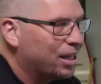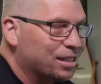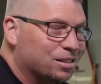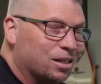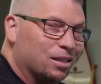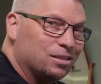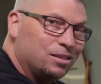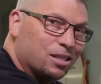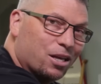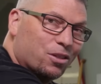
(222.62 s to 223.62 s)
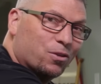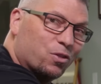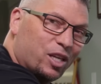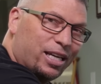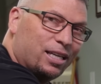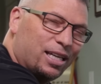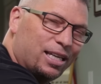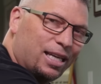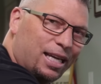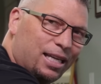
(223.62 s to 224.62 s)
that's another thing
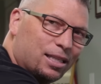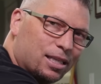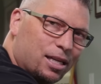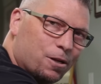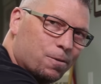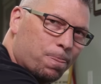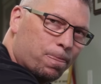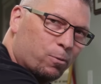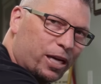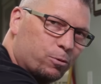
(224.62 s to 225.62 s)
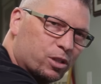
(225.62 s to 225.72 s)
in Inconel, right?